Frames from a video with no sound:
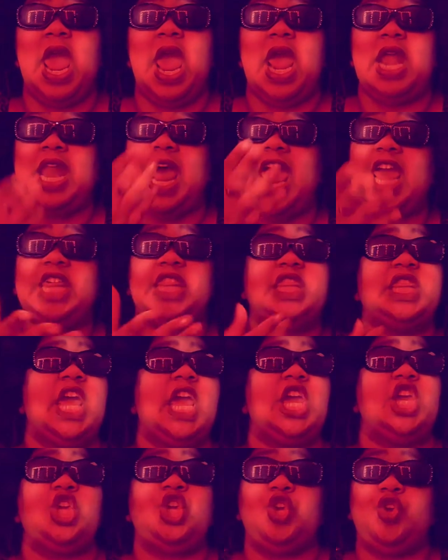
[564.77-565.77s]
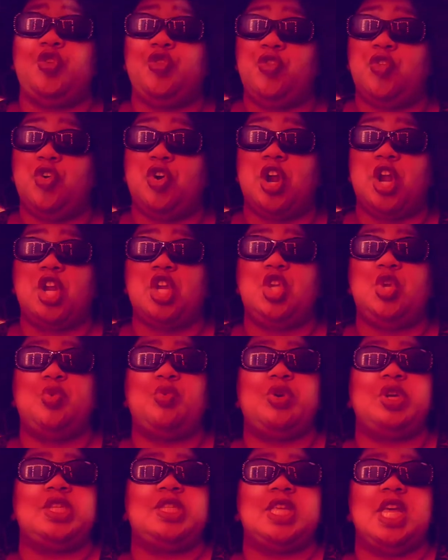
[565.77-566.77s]
and I thank you for it. You
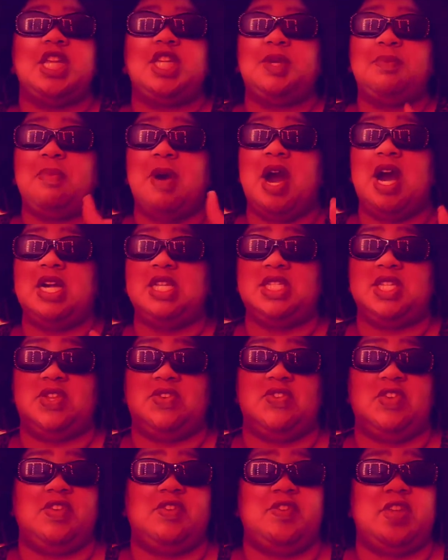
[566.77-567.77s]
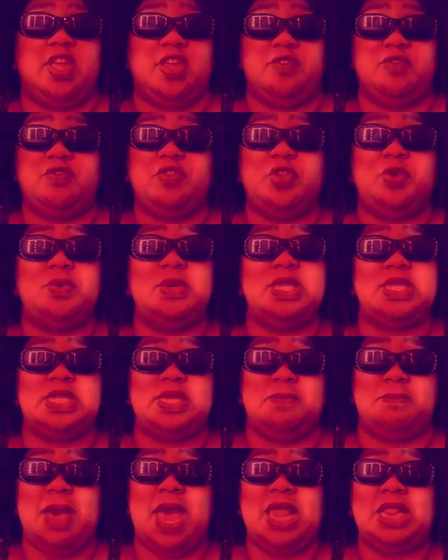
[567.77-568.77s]
were such a positive influence
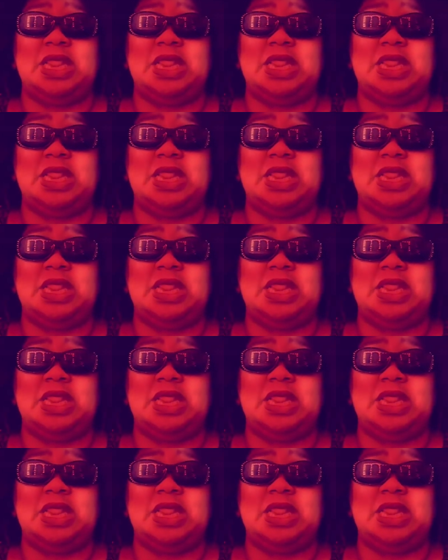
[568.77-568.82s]
in my